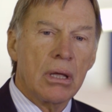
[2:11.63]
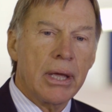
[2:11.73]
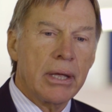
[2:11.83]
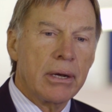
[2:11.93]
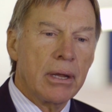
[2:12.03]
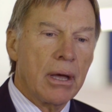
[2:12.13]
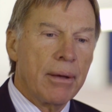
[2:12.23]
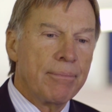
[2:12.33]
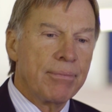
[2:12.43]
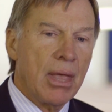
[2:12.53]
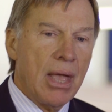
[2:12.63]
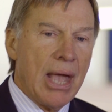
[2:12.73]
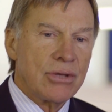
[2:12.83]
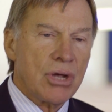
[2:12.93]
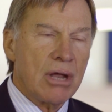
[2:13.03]
in
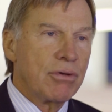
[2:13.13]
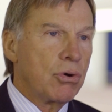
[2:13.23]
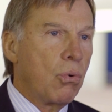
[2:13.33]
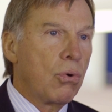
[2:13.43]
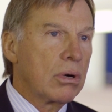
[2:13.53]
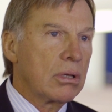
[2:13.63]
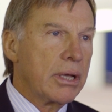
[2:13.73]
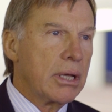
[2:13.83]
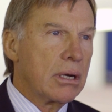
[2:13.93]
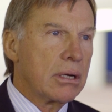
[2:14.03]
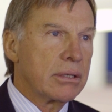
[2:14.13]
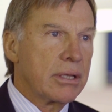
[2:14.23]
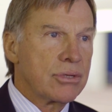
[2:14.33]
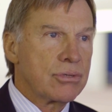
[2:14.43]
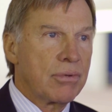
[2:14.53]
as kind of an orderly in an
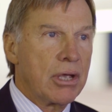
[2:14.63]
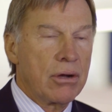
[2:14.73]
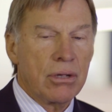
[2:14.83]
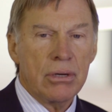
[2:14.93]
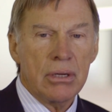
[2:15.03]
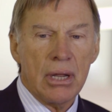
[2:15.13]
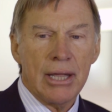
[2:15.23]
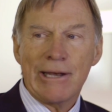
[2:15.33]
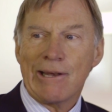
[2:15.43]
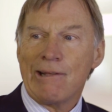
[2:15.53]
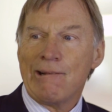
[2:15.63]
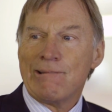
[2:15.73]
intensive care unit. And